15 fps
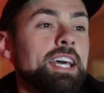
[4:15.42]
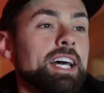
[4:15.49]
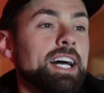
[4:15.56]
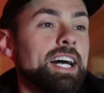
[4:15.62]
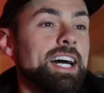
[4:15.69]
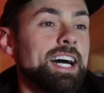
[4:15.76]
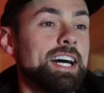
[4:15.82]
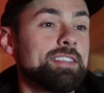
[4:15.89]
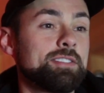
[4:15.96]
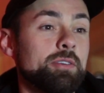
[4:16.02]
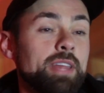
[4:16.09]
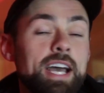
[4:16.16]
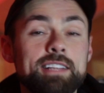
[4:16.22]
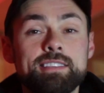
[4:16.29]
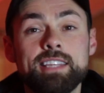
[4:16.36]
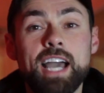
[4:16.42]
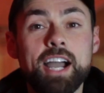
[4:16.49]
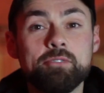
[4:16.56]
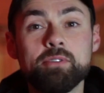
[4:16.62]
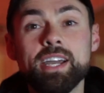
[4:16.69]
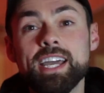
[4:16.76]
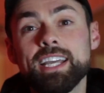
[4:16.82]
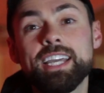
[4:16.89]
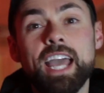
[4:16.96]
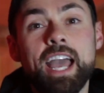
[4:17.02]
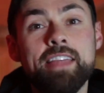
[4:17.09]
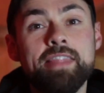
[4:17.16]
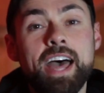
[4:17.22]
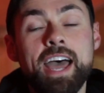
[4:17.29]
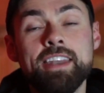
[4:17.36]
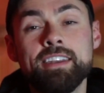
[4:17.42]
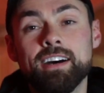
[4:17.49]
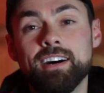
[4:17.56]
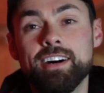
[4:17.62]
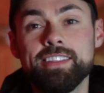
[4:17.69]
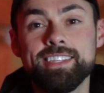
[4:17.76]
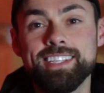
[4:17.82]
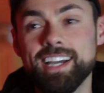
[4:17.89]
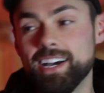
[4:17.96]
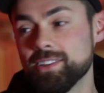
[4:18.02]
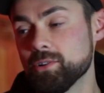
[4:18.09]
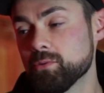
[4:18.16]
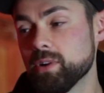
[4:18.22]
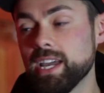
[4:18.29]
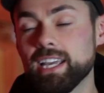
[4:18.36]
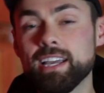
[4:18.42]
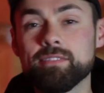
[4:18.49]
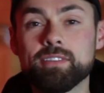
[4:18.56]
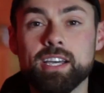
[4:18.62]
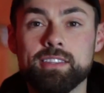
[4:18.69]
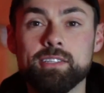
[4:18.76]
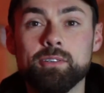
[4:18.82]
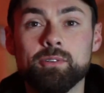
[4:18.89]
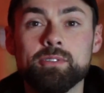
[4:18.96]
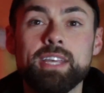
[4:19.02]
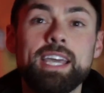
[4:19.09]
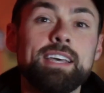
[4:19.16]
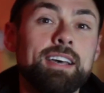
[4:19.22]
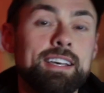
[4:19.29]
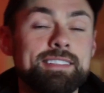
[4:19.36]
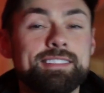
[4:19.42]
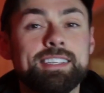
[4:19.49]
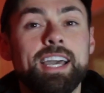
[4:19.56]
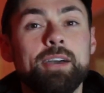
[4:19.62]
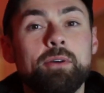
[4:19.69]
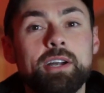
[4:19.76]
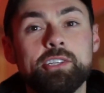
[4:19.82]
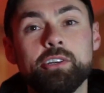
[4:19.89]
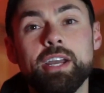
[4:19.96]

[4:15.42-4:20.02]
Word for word: Uh, so that's that rig, and then on the other rig I've got the old uh, Skywatcher